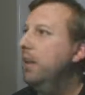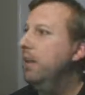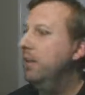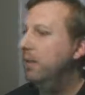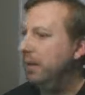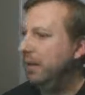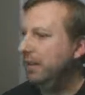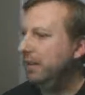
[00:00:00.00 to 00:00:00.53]

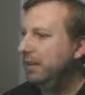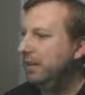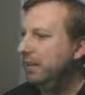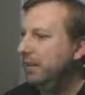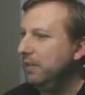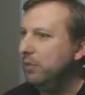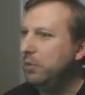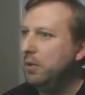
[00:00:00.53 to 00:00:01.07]
All right,
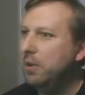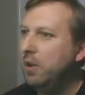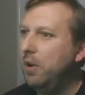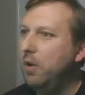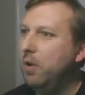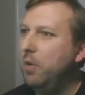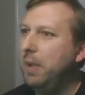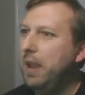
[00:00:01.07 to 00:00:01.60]
and if we
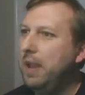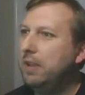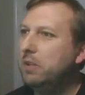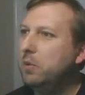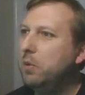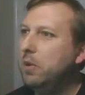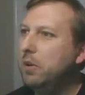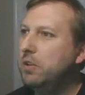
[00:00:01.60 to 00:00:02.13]
go
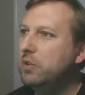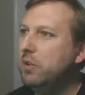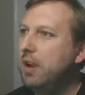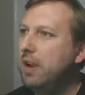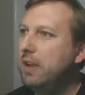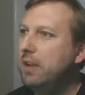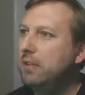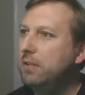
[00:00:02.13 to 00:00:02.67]
back to our
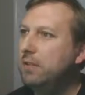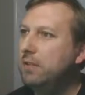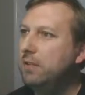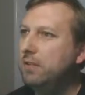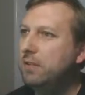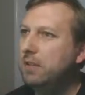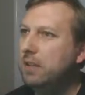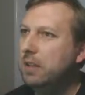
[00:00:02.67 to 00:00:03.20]
drive
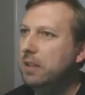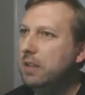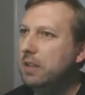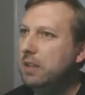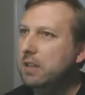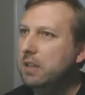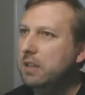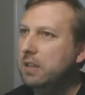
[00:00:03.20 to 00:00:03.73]
and
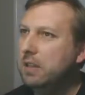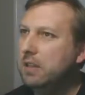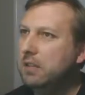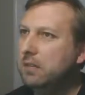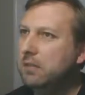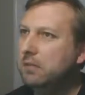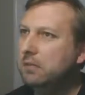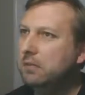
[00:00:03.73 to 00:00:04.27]
the